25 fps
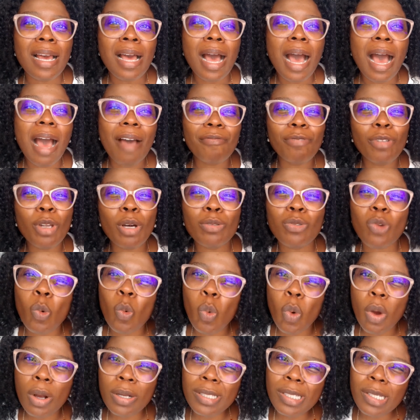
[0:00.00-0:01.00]
have not
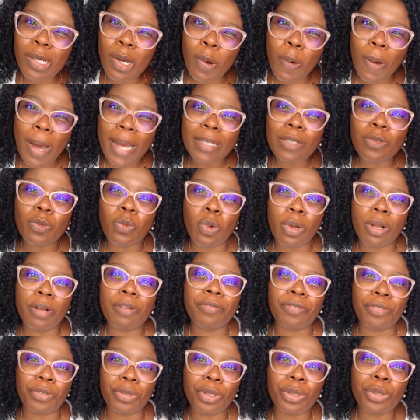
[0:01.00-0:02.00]
worked quite well
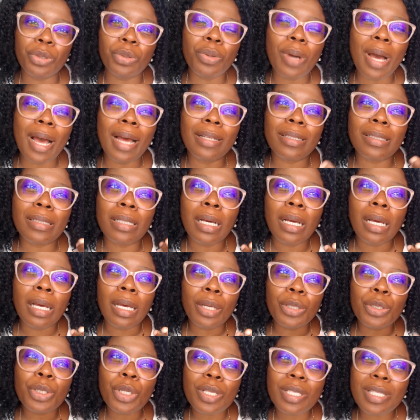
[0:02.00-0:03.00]
for you, and
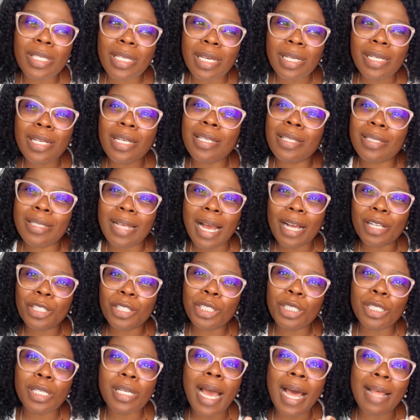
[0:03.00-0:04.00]
your skin is
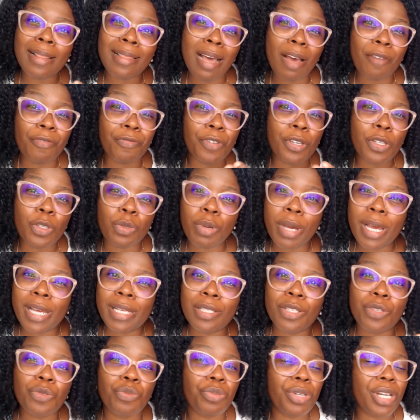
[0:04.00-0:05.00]
actually at that phase where
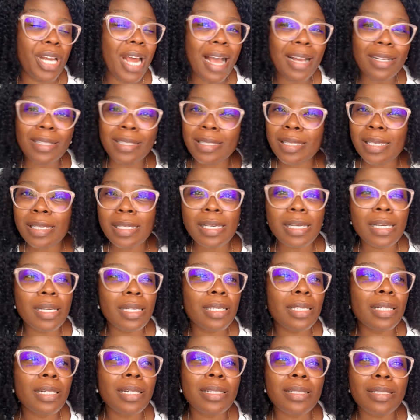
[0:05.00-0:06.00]
it's
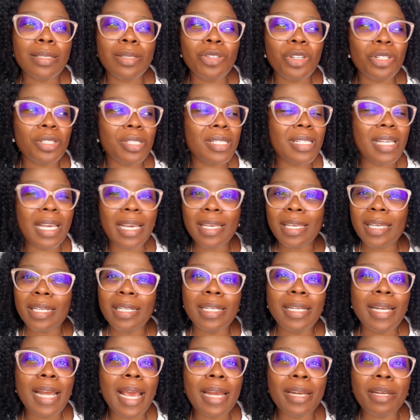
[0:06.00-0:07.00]
reacting, it's not taking
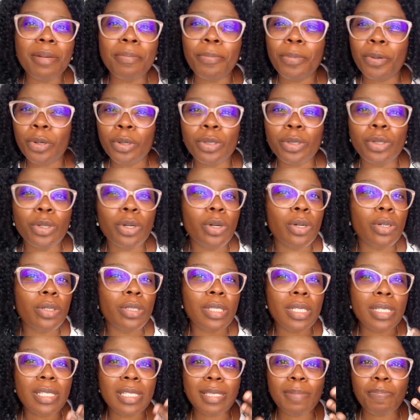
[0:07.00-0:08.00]
in any
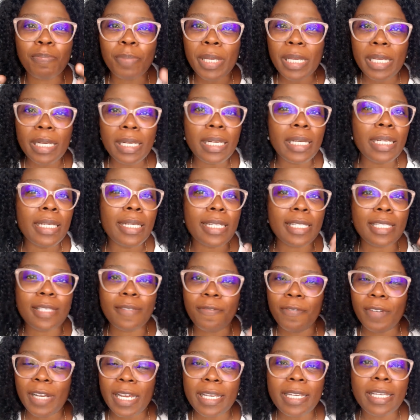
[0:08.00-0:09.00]
product, it's peeling, it's
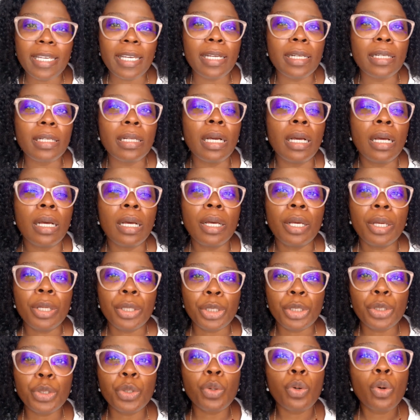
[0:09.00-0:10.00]
flaking,
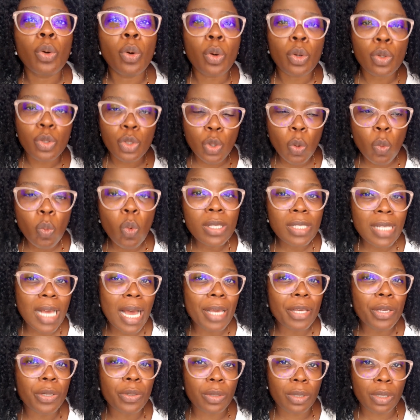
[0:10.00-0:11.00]
you know. So what
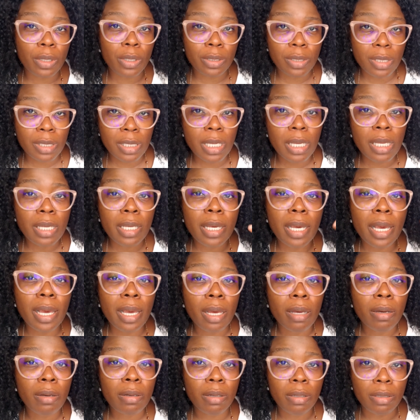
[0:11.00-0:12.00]
are your
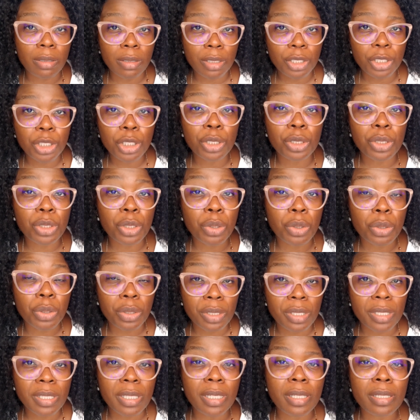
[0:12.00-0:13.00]
skincare conditions or
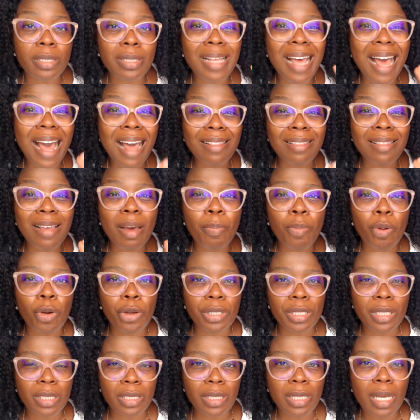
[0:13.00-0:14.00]
concerns at that
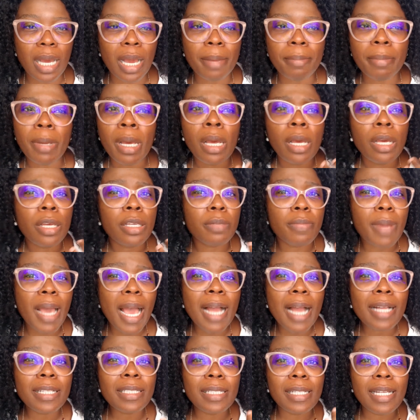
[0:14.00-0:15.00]
point in time? You might
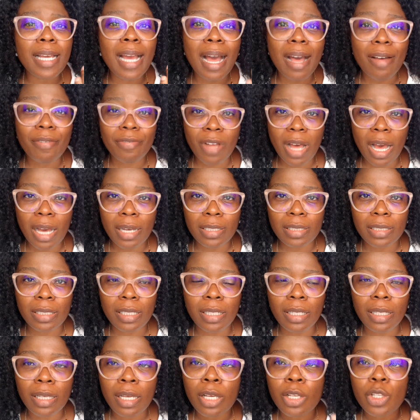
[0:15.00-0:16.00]
actually have
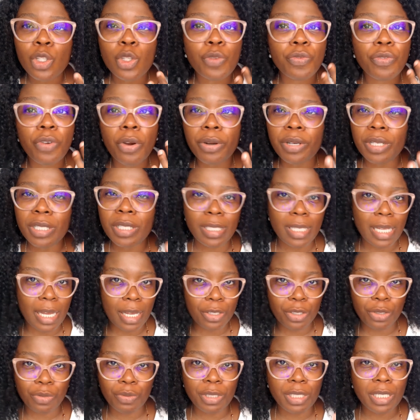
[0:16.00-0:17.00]
acne. So for
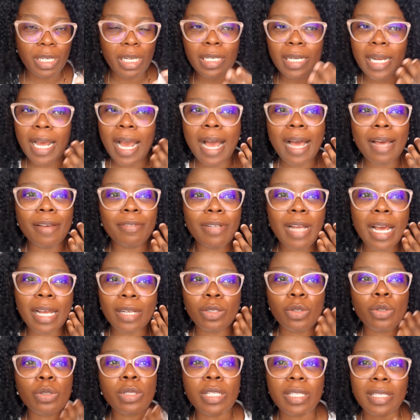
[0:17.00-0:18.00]
instance, recently I
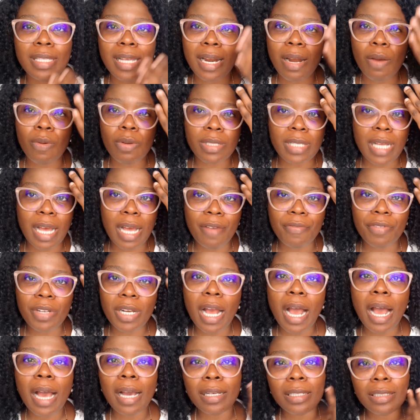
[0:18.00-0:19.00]
noticed that I was having
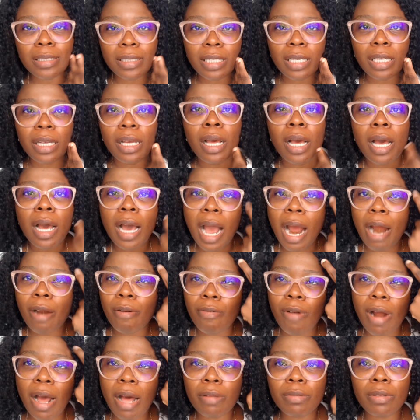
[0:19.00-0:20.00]
acne
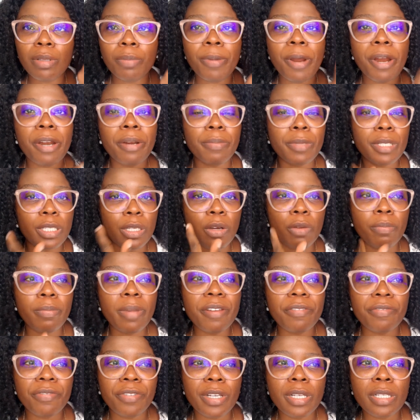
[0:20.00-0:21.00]
around the perimeter of
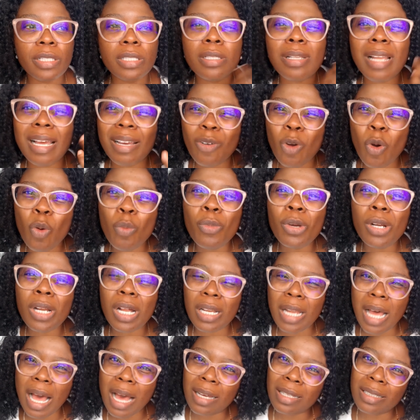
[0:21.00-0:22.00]
my face, like
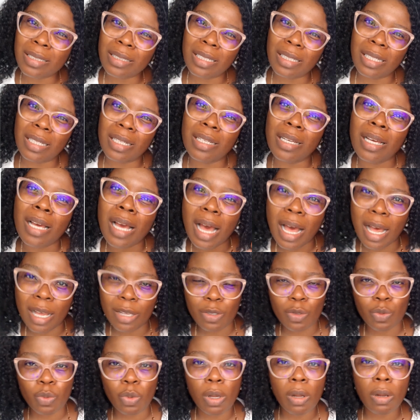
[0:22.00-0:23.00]
hormonal acne
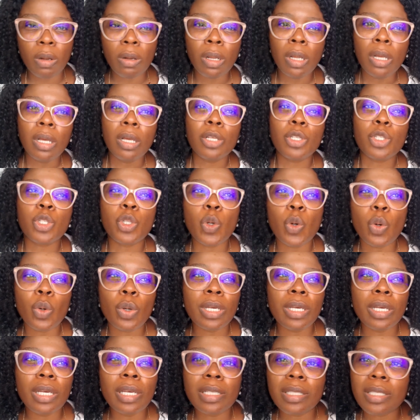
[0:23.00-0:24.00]
as well. So
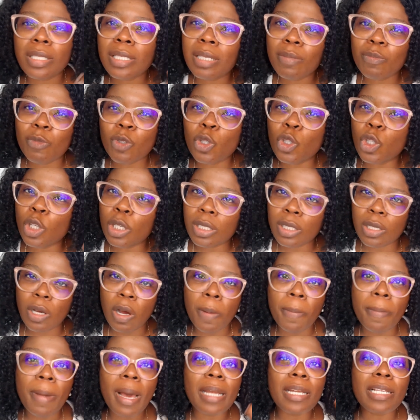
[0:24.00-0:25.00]
it seemed to just
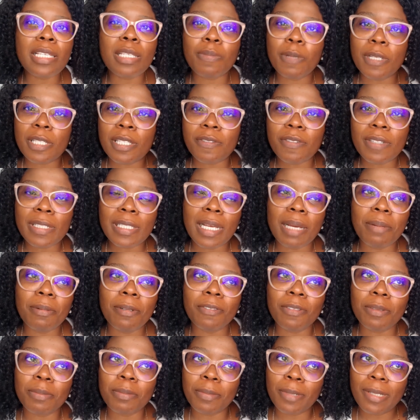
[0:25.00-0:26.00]
come at a specific time
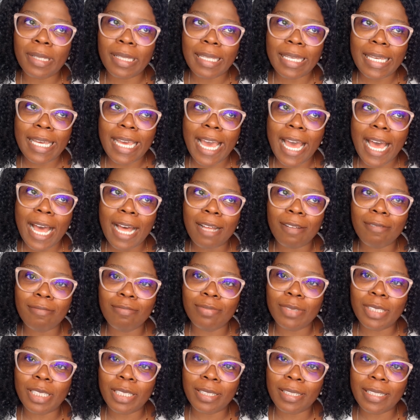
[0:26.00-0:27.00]
of the month. Yeah,
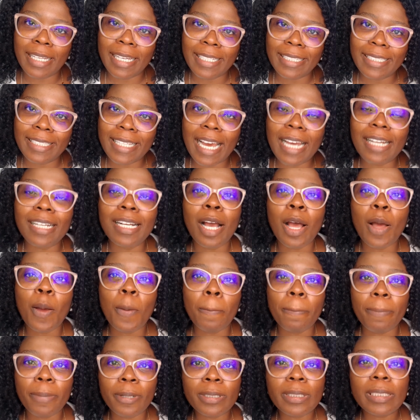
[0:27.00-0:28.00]
we all hate that.
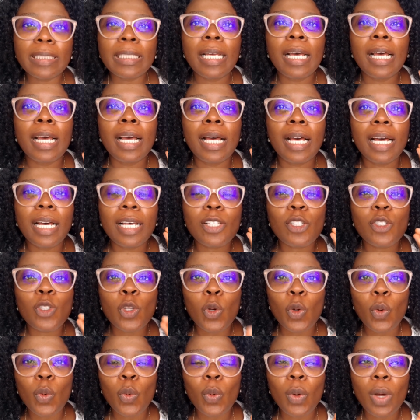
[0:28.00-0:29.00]
But
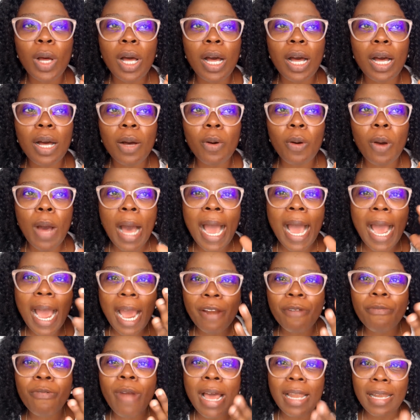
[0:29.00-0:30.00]
so I
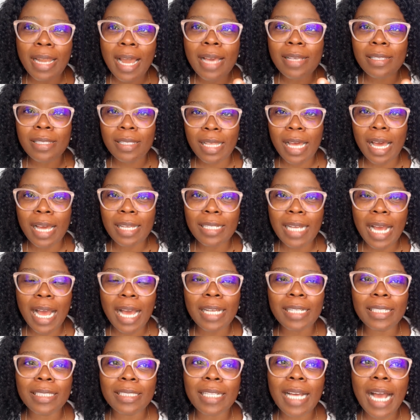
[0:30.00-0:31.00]
realized that,
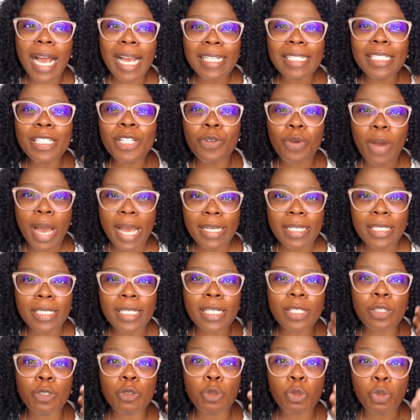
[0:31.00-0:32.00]
and I knew I
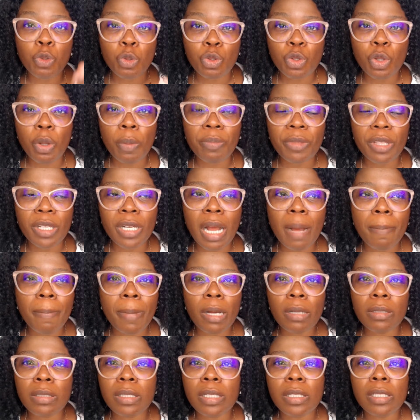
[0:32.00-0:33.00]
needed to do something
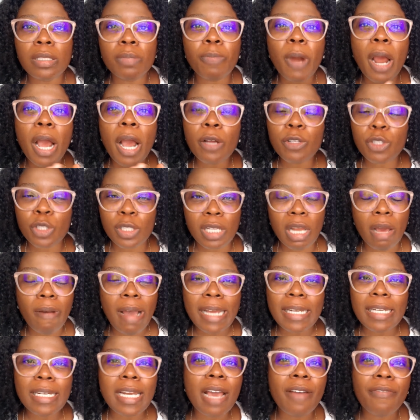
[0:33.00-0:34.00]
about it. Prior to now,
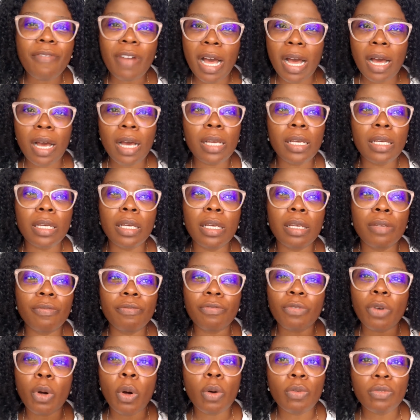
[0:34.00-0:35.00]
I never
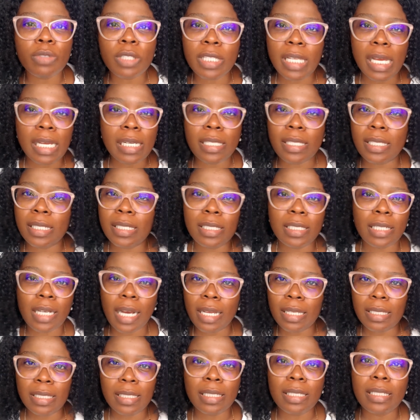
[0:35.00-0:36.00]
involved salicylic
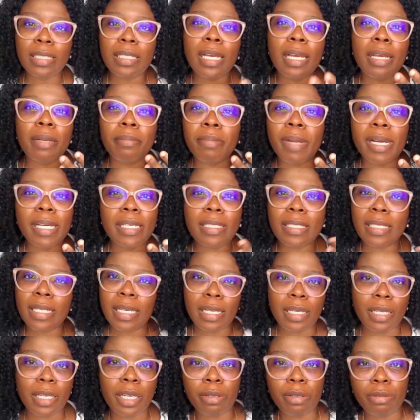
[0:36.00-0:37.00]
acid in my
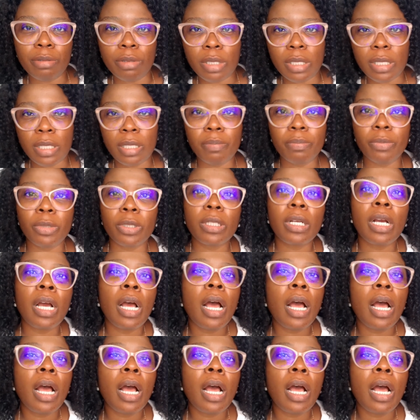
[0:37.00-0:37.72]
skincare routine, but